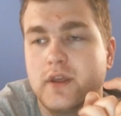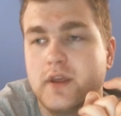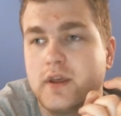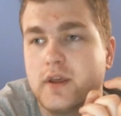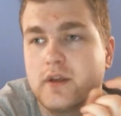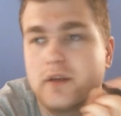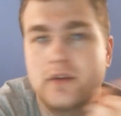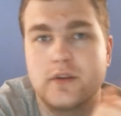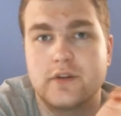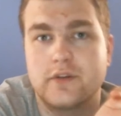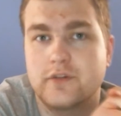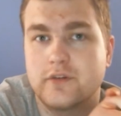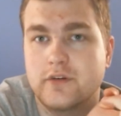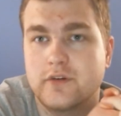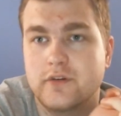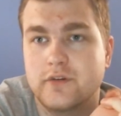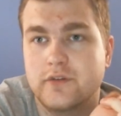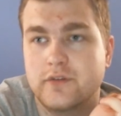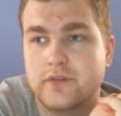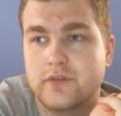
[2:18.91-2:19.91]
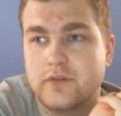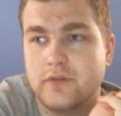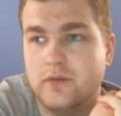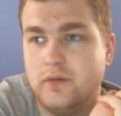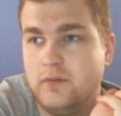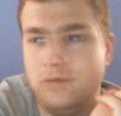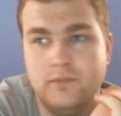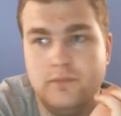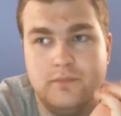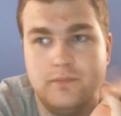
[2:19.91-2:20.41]
glitchers,
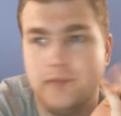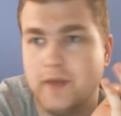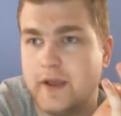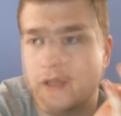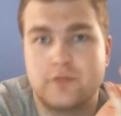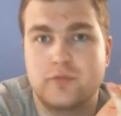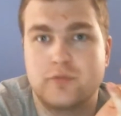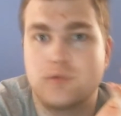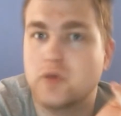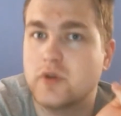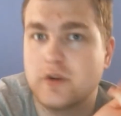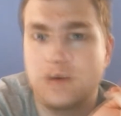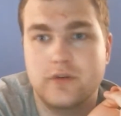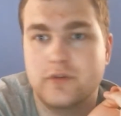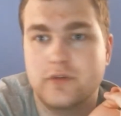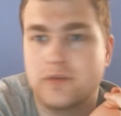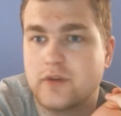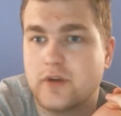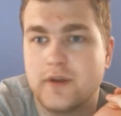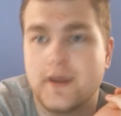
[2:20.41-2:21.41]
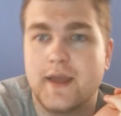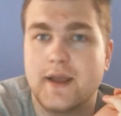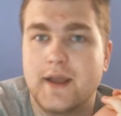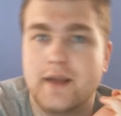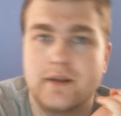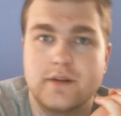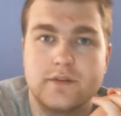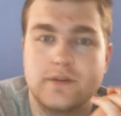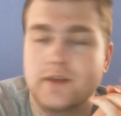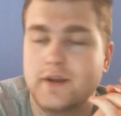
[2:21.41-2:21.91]
exploiters, all that
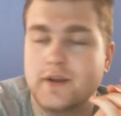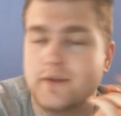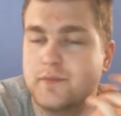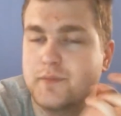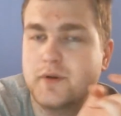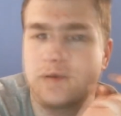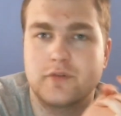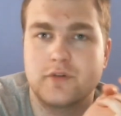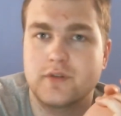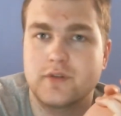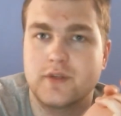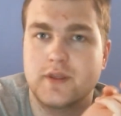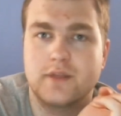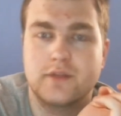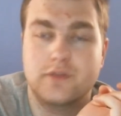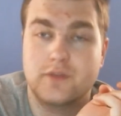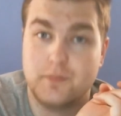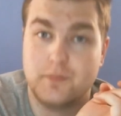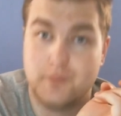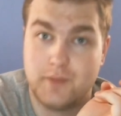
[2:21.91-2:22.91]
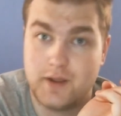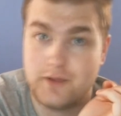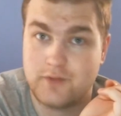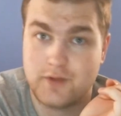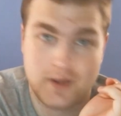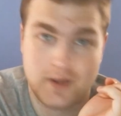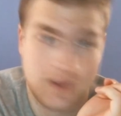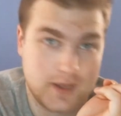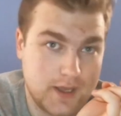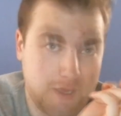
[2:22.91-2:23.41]
good stuff, but I'm sure that's just a matter of
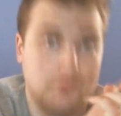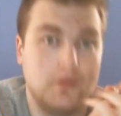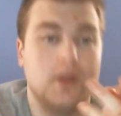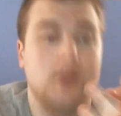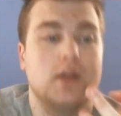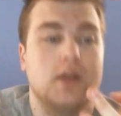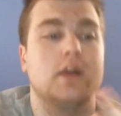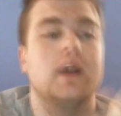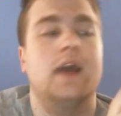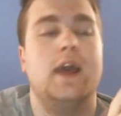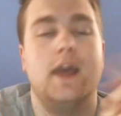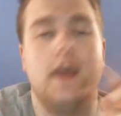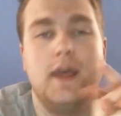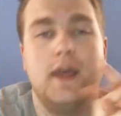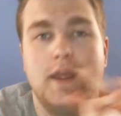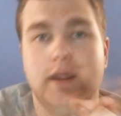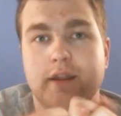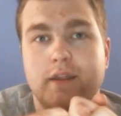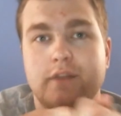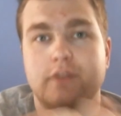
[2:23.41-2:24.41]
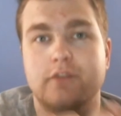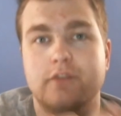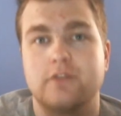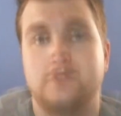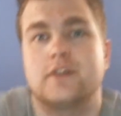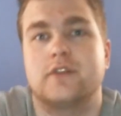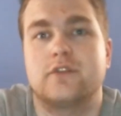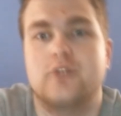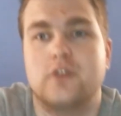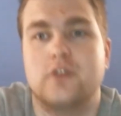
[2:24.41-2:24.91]
time. And interesting
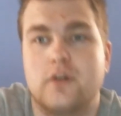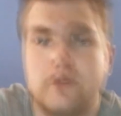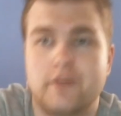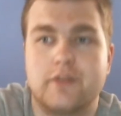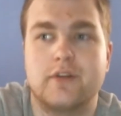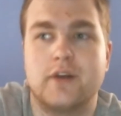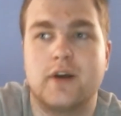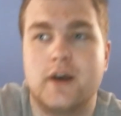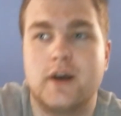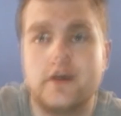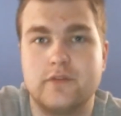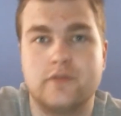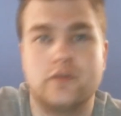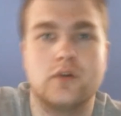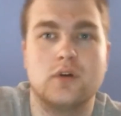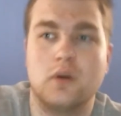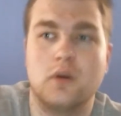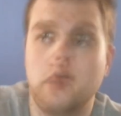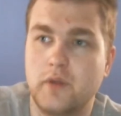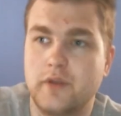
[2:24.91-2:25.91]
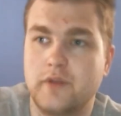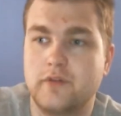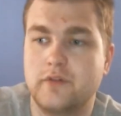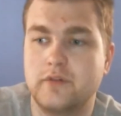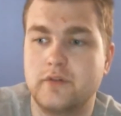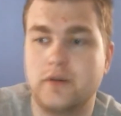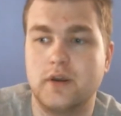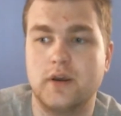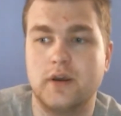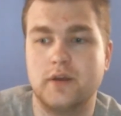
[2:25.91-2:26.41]
trophies to hunt for, which
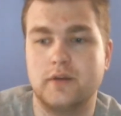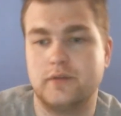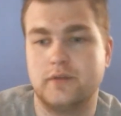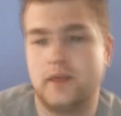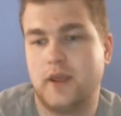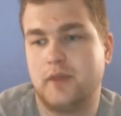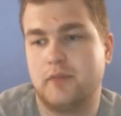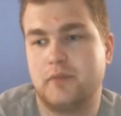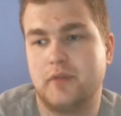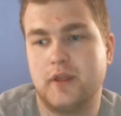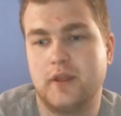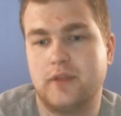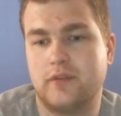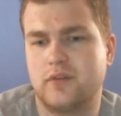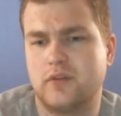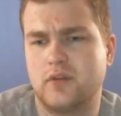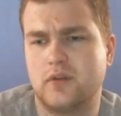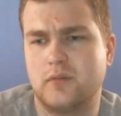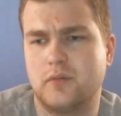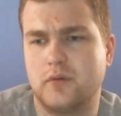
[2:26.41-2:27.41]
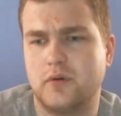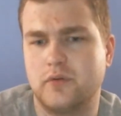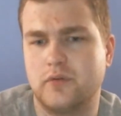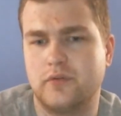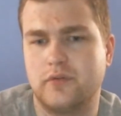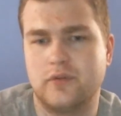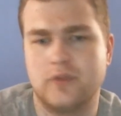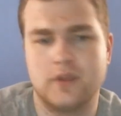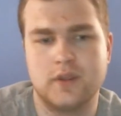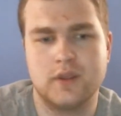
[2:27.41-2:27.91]
take place in
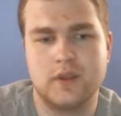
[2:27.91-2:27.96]
almost